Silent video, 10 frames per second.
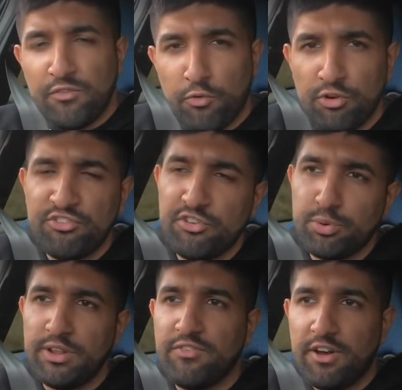
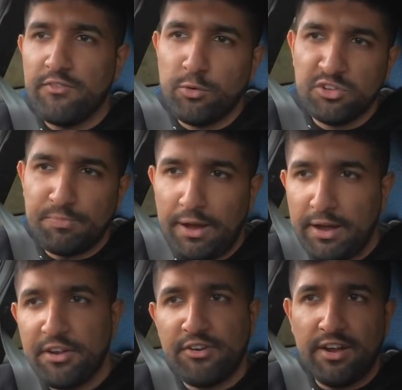425 horsepower
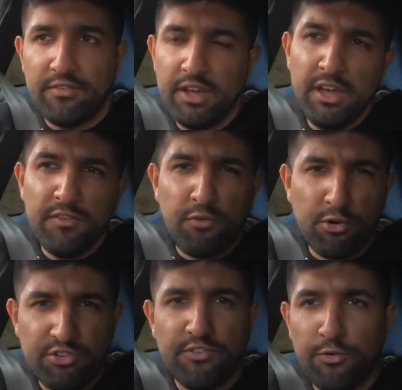and around
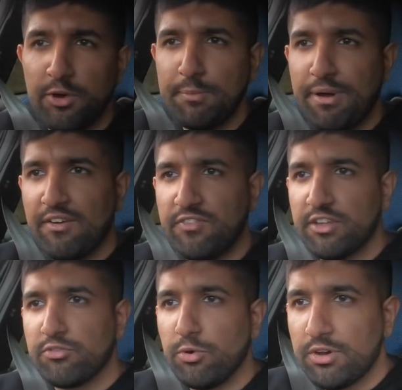414 pound-feet
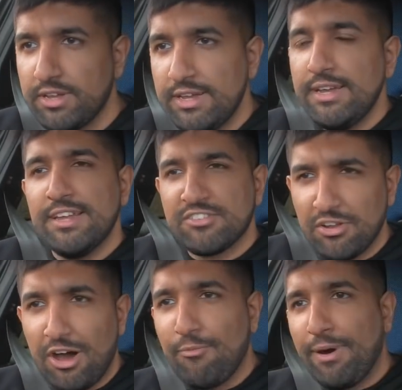of torque. It's a
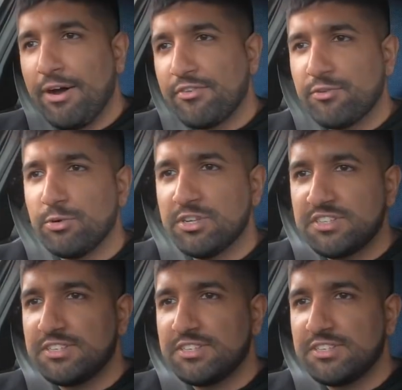lot of power, of course.